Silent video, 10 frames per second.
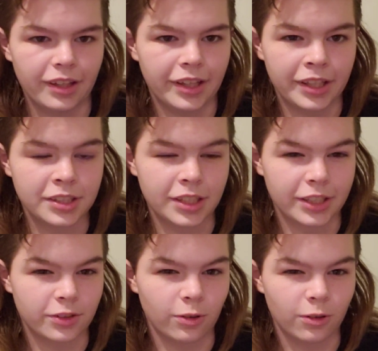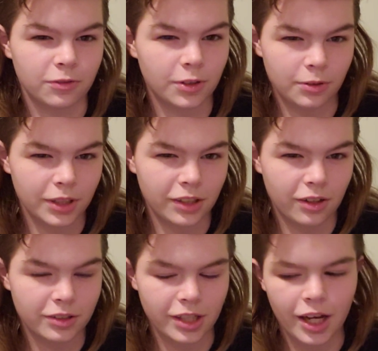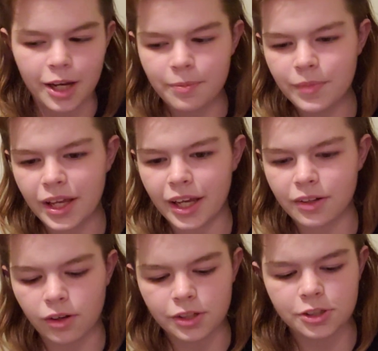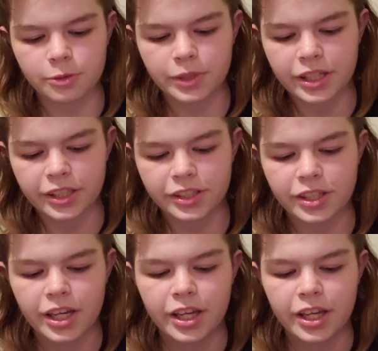it stays cold for a really long time. And also because,